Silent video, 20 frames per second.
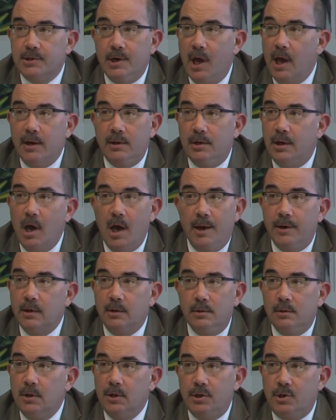not not
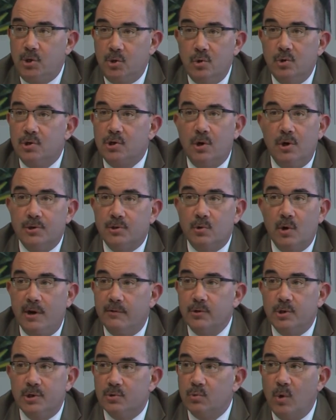a huge cost
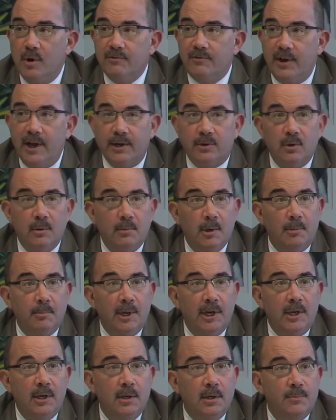driver, just one factor among
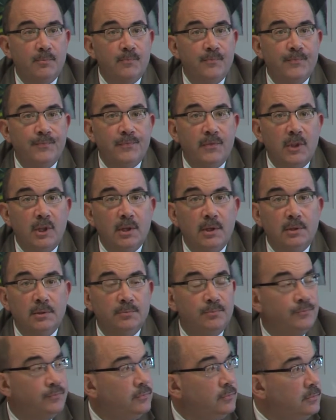many.
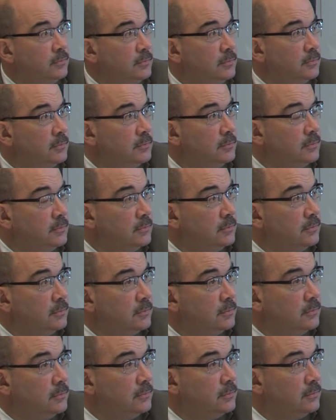Back on liquor
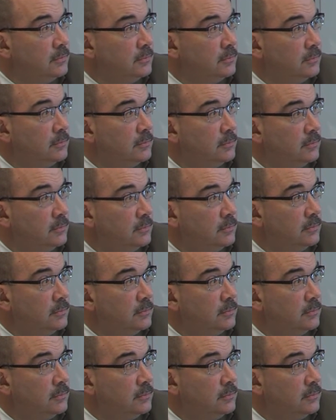control, what